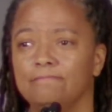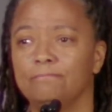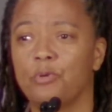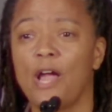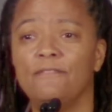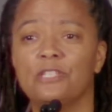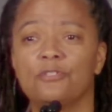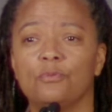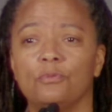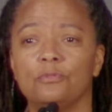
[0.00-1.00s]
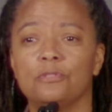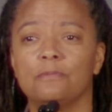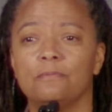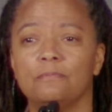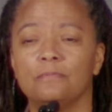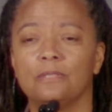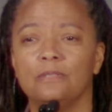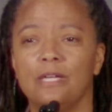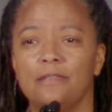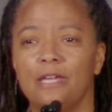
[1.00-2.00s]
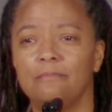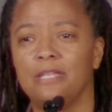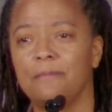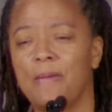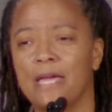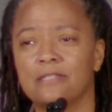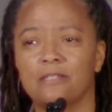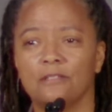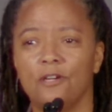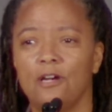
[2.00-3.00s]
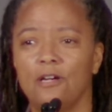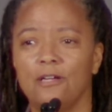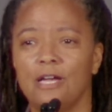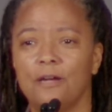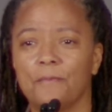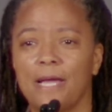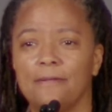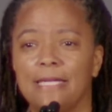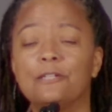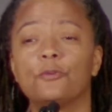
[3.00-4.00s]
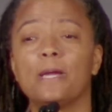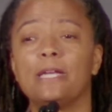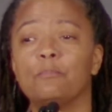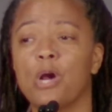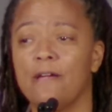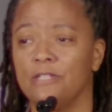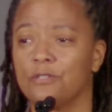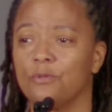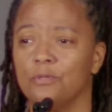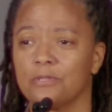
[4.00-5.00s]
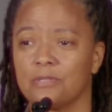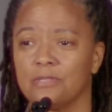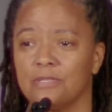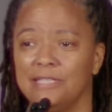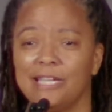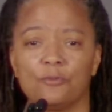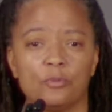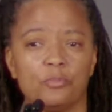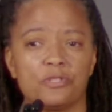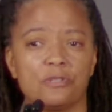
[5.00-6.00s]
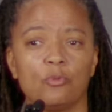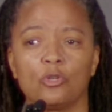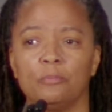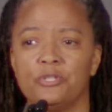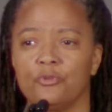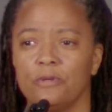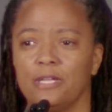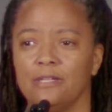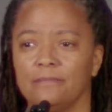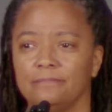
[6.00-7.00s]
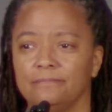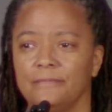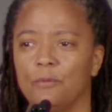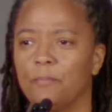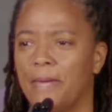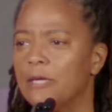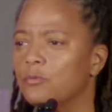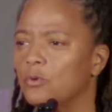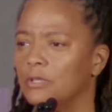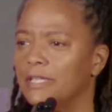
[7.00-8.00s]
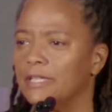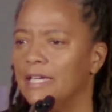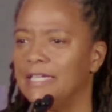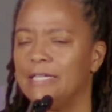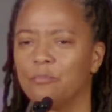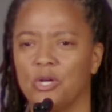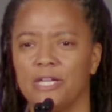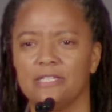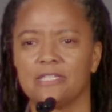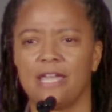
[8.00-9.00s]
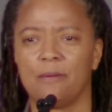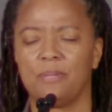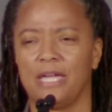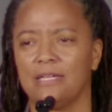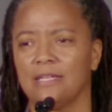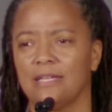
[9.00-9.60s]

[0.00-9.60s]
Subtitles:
private schools, they'd passed a law around integrating private schools, and that group was the Moral Majority. They were bankrolling Anita Bryant's campaign.